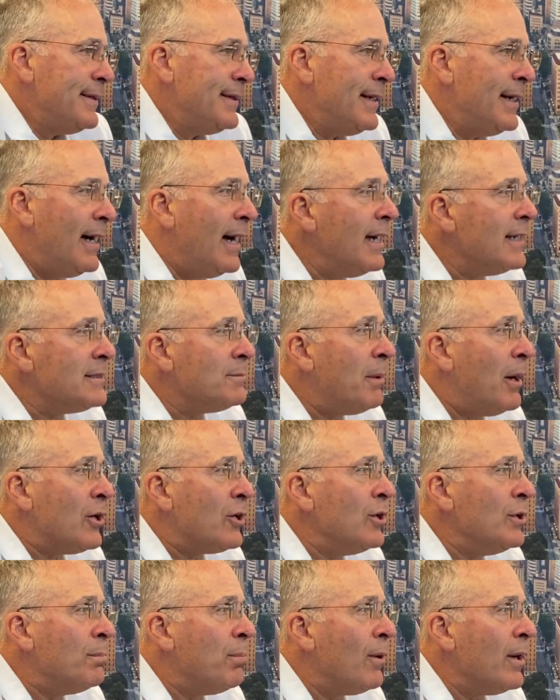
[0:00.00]
uh, it's about
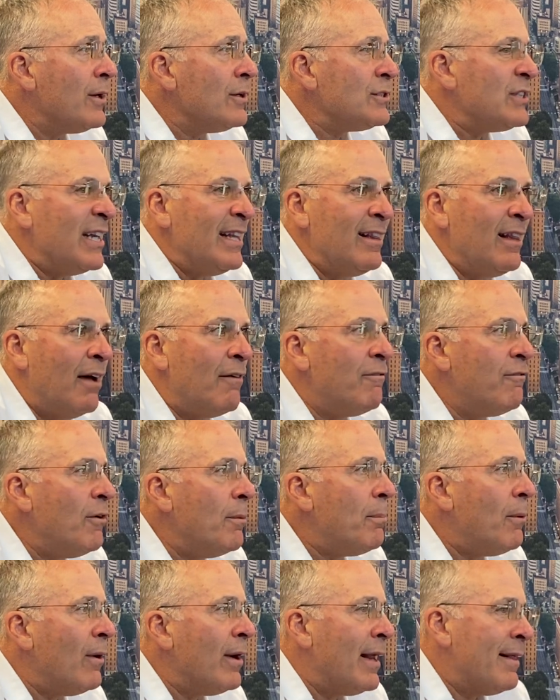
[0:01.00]
good players that love
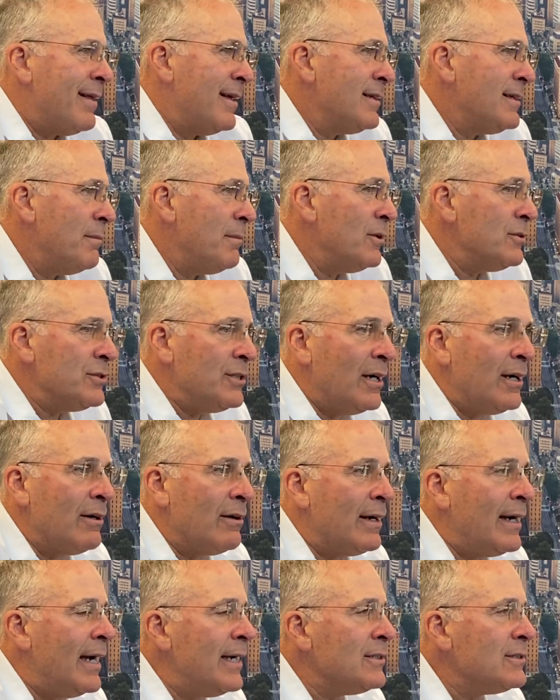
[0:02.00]
football. And I think some of those younger
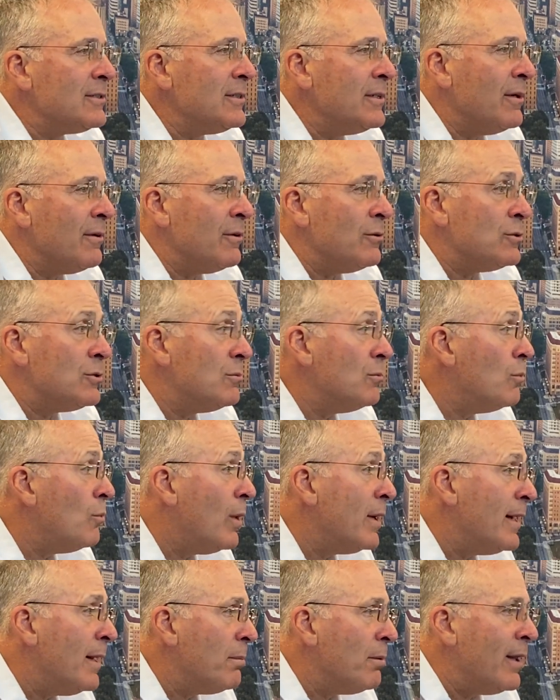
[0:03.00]
guys, you know, those
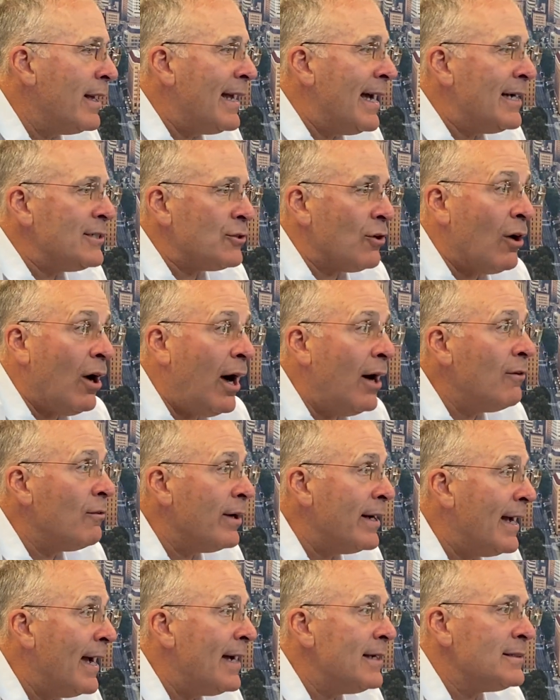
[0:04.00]
one AA A guys are hungry
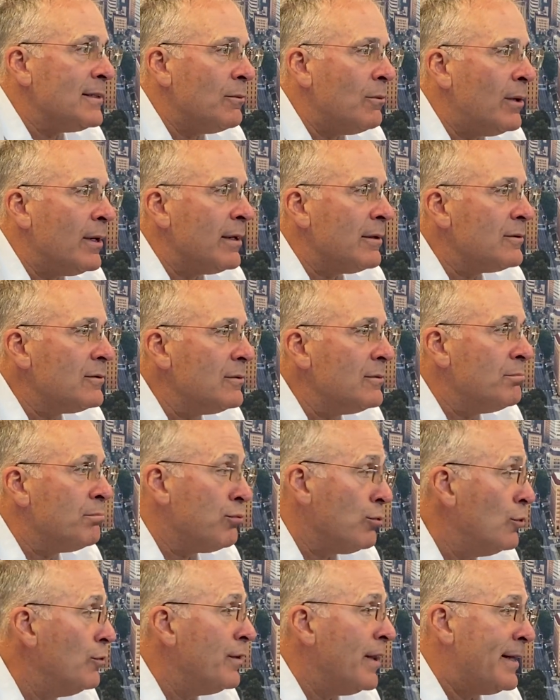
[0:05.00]
guys that want to
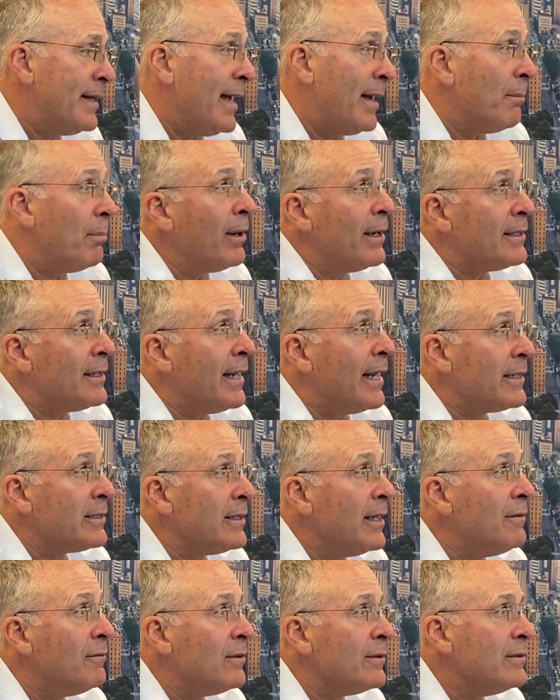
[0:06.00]
prove that they can play at the next
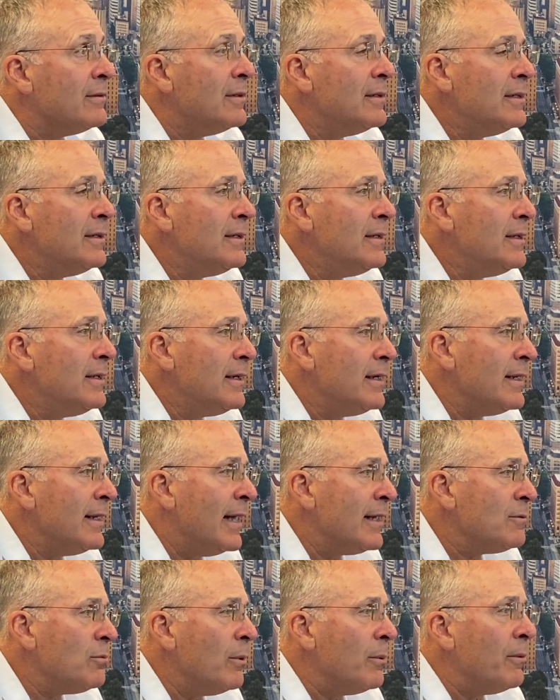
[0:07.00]
level. And, and
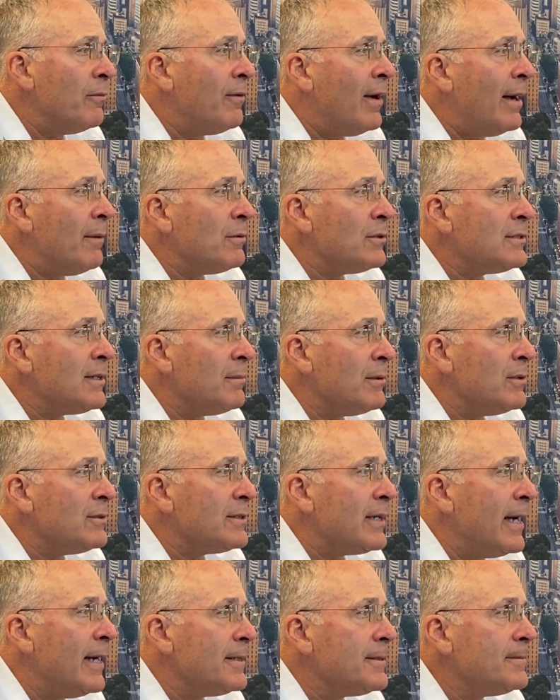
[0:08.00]
that's what we found with some of those
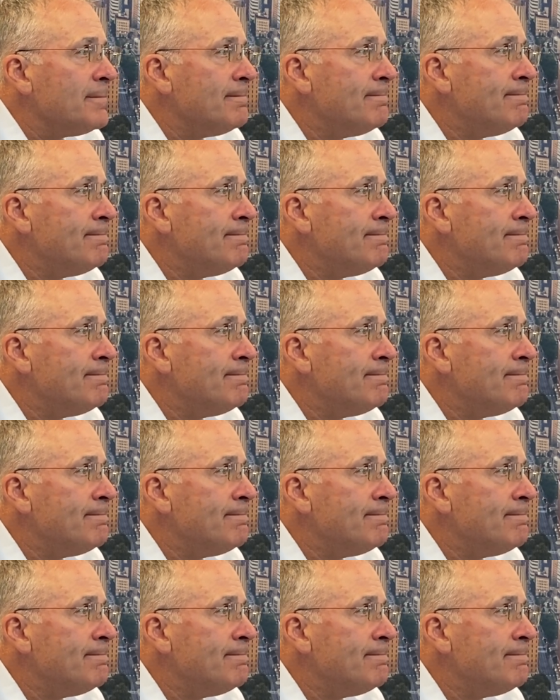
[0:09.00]
guys.